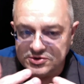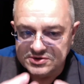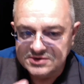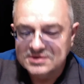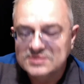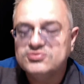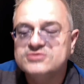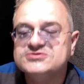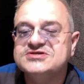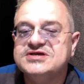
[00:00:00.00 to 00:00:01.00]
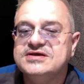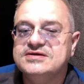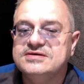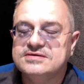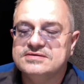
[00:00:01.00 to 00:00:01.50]
and would
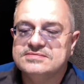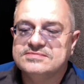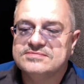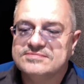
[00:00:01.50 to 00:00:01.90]
proceed.